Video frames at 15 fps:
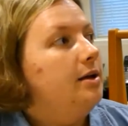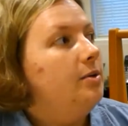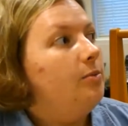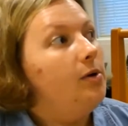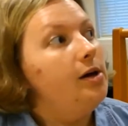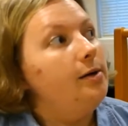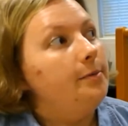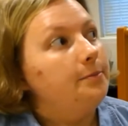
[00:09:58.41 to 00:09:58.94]

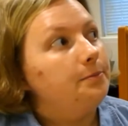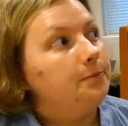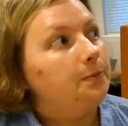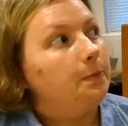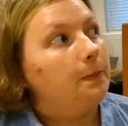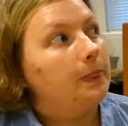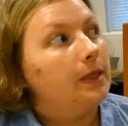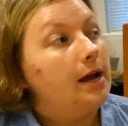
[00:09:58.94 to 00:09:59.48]
Well,
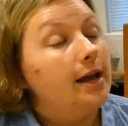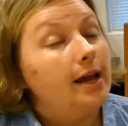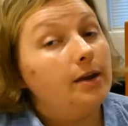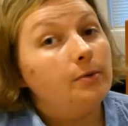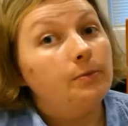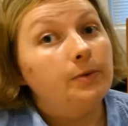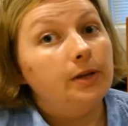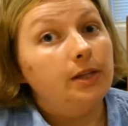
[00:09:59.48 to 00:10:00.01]
I had
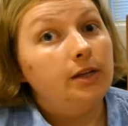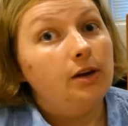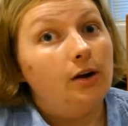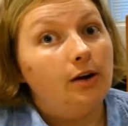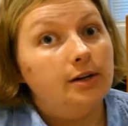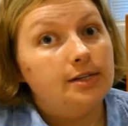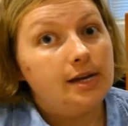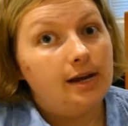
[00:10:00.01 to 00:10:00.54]
a really
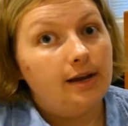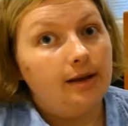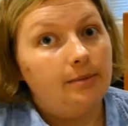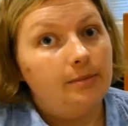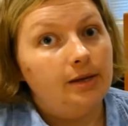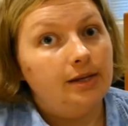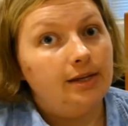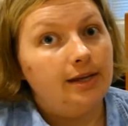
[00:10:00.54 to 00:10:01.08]
hard
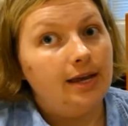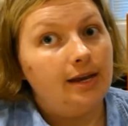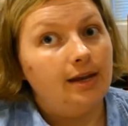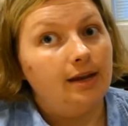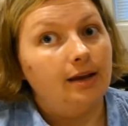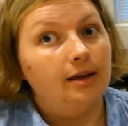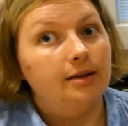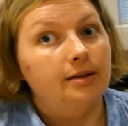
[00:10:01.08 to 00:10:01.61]
time
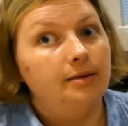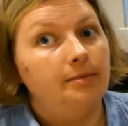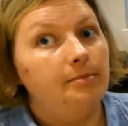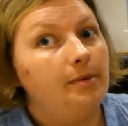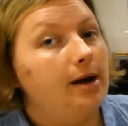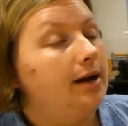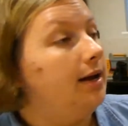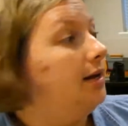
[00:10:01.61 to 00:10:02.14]
getting
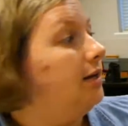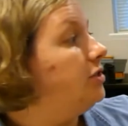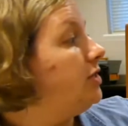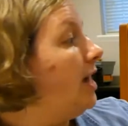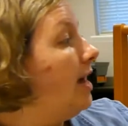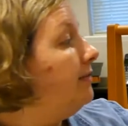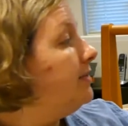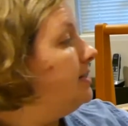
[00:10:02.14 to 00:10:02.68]
my
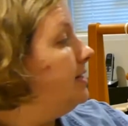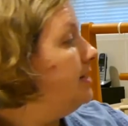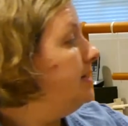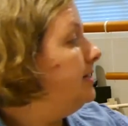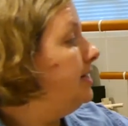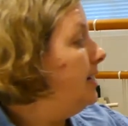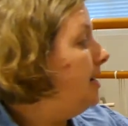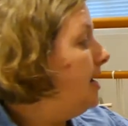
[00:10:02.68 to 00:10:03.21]
shafts to sit